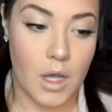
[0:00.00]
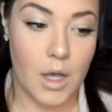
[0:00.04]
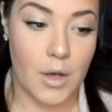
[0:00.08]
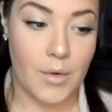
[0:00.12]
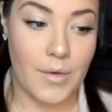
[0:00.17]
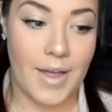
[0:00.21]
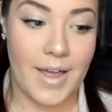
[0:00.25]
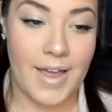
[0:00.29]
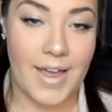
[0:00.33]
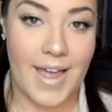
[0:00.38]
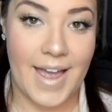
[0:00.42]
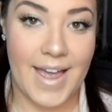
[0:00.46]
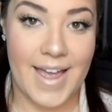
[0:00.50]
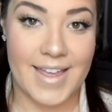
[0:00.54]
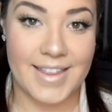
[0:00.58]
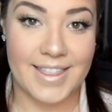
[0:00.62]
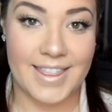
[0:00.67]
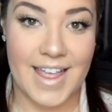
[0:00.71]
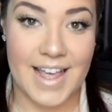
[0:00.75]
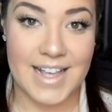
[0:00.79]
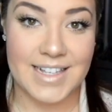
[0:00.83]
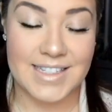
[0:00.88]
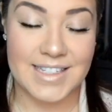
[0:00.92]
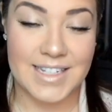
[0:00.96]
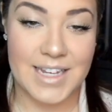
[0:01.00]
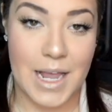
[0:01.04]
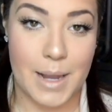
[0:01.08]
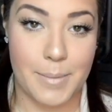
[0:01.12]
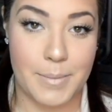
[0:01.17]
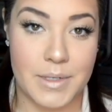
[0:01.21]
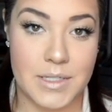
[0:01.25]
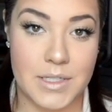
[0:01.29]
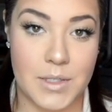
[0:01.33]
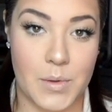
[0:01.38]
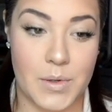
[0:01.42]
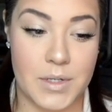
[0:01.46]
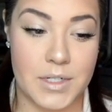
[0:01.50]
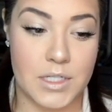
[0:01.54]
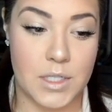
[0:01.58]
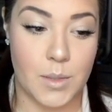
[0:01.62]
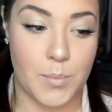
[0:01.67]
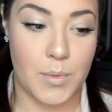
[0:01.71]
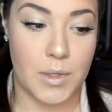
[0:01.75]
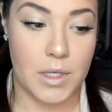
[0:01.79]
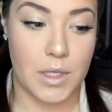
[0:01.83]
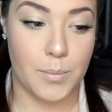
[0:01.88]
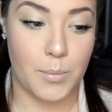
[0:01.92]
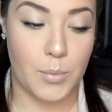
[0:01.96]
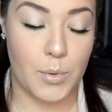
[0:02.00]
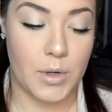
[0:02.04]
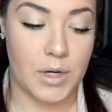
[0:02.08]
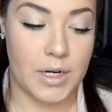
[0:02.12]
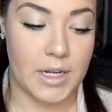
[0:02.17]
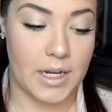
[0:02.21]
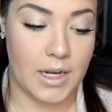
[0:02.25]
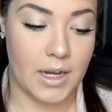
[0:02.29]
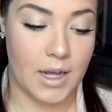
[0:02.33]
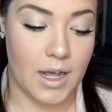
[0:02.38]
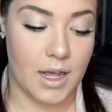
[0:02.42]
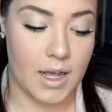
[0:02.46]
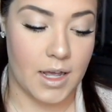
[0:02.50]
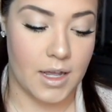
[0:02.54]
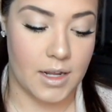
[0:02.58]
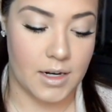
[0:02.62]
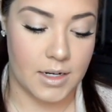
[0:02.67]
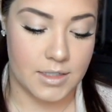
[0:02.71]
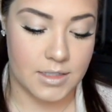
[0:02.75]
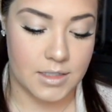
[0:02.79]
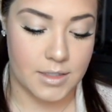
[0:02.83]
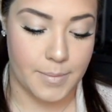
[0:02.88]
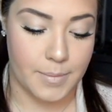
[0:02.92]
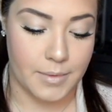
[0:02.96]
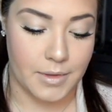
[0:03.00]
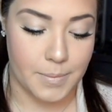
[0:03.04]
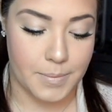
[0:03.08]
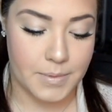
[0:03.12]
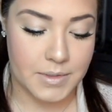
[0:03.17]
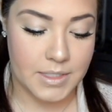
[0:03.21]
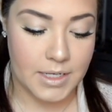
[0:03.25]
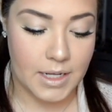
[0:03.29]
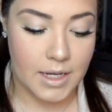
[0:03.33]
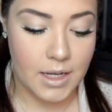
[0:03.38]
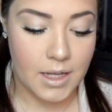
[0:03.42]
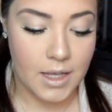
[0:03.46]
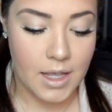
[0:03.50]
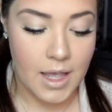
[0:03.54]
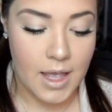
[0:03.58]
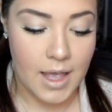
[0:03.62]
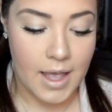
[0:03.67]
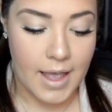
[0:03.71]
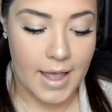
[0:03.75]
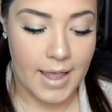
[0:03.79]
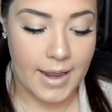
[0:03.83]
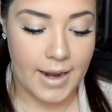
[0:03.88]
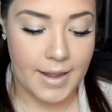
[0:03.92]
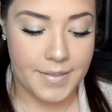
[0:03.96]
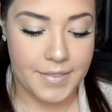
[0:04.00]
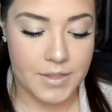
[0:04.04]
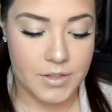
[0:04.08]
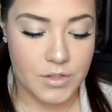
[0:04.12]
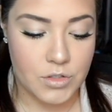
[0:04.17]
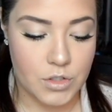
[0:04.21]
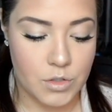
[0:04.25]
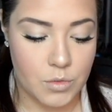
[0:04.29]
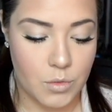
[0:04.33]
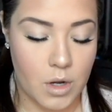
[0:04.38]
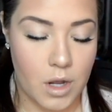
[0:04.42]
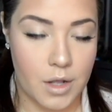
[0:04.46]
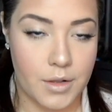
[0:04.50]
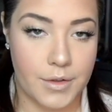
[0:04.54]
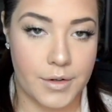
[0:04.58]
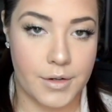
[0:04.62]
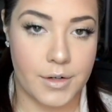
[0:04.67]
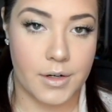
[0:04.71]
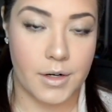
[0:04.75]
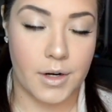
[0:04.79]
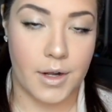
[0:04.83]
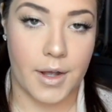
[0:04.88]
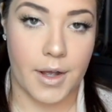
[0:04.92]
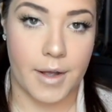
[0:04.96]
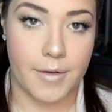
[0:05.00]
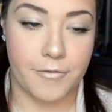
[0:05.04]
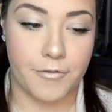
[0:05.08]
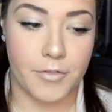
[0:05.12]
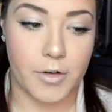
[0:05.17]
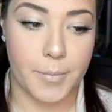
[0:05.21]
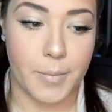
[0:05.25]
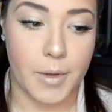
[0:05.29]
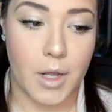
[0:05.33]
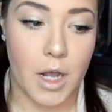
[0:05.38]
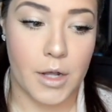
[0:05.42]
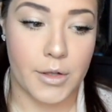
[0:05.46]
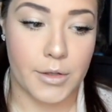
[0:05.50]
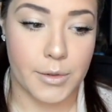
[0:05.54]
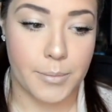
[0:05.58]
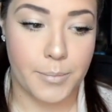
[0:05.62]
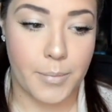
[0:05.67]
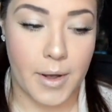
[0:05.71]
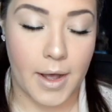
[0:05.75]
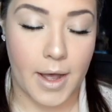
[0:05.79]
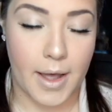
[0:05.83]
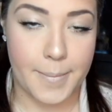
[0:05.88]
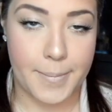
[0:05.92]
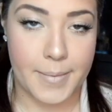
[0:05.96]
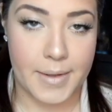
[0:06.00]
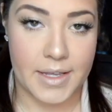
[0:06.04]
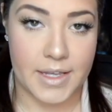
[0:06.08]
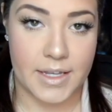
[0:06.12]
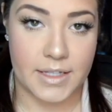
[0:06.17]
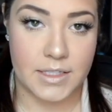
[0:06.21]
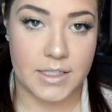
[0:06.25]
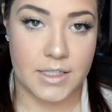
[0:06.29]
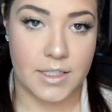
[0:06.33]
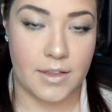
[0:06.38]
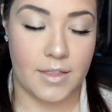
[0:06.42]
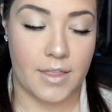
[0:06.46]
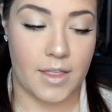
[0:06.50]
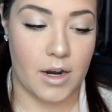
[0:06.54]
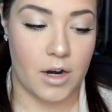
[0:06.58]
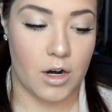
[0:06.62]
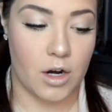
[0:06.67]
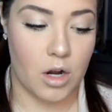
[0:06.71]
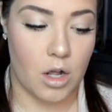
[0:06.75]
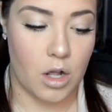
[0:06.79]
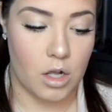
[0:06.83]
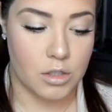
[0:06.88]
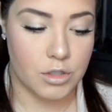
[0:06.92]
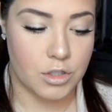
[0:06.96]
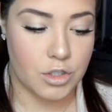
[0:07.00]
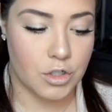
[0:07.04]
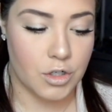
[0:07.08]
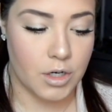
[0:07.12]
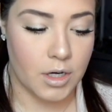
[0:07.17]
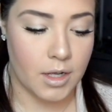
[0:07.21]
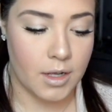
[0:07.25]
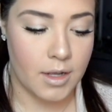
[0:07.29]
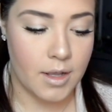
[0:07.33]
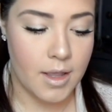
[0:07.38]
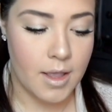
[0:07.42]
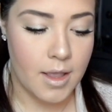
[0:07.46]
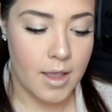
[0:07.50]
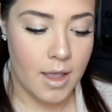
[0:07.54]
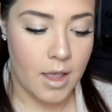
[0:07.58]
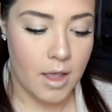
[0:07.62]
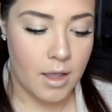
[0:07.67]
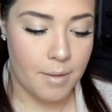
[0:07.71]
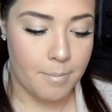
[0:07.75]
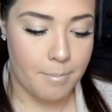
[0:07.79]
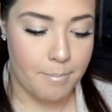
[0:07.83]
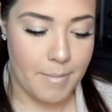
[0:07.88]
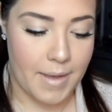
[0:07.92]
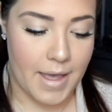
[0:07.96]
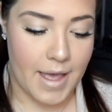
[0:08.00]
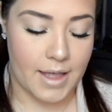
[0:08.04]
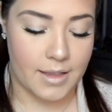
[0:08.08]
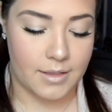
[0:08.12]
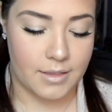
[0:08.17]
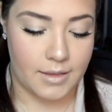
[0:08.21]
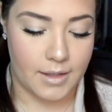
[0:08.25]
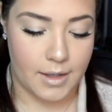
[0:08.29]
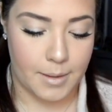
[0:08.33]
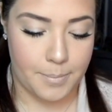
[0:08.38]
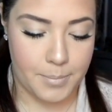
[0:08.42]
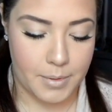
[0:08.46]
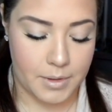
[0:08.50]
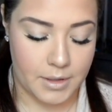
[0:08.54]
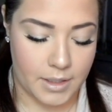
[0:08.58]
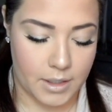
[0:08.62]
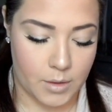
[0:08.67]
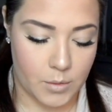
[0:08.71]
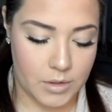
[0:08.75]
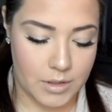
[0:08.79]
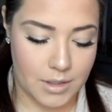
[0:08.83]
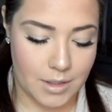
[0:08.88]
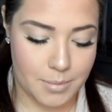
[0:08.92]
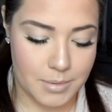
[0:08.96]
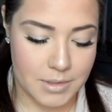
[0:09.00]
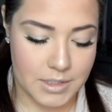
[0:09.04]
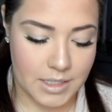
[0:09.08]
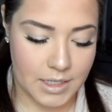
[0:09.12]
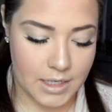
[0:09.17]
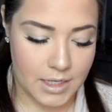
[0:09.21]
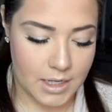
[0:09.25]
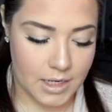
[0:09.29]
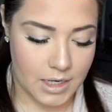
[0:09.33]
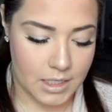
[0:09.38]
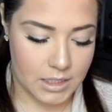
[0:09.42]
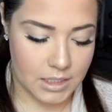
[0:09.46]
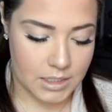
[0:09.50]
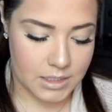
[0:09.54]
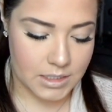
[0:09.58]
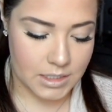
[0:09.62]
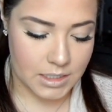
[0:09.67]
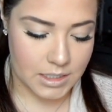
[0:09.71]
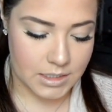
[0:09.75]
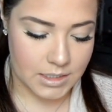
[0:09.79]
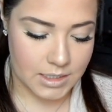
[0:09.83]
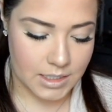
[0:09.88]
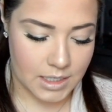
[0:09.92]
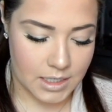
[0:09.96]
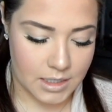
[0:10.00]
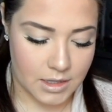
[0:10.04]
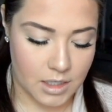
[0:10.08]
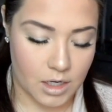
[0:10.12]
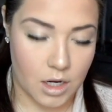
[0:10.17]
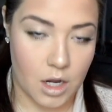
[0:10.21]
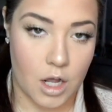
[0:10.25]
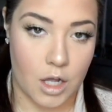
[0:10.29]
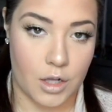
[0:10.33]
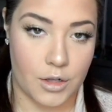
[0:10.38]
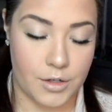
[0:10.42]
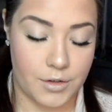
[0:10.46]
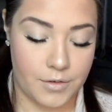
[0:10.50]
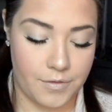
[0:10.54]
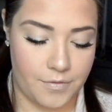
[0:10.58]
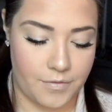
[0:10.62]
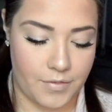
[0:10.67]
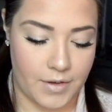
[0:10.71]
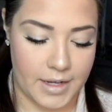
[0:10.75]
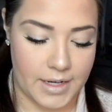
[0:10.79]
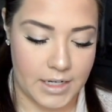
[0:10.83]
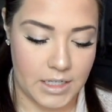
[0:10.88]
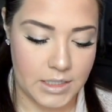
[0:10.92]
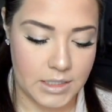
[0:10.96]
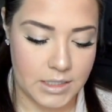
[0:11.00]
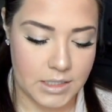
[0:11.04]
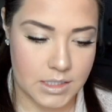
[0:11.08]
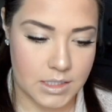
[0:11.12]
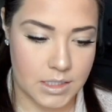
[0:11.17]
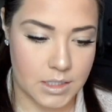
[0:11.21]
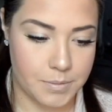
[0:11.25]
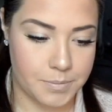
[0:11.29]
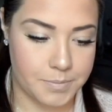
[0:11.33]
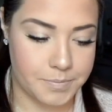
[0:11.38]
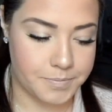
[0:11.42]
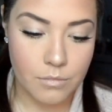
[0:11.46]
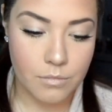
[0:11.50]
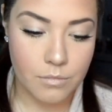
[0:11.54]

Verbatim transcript: Okay, and lastly, I'm just going to be putting on some lipstick. I got this new color um, from ColourPop. It's their Ultra Matte Lip Liquid Lipstick, and this is in the color Vice.